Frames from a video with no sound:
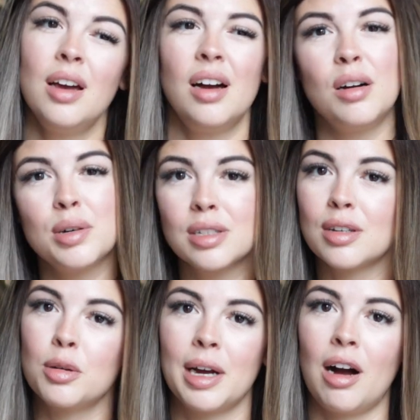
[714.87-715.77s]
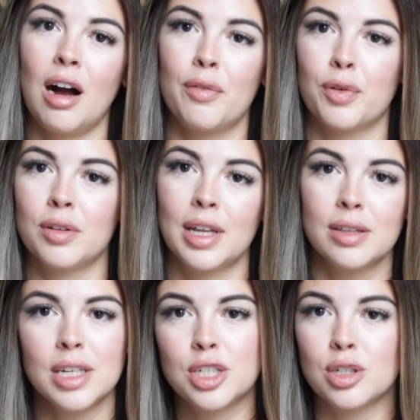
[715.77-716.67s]
oh, it's a little bit off, or like,
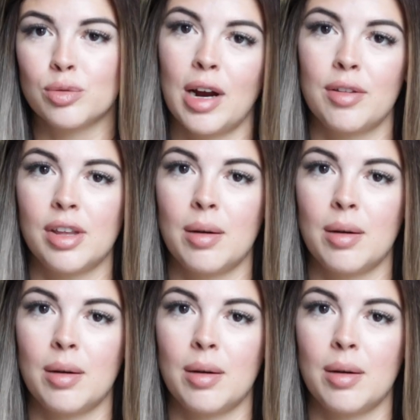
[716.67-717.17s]
let's just round the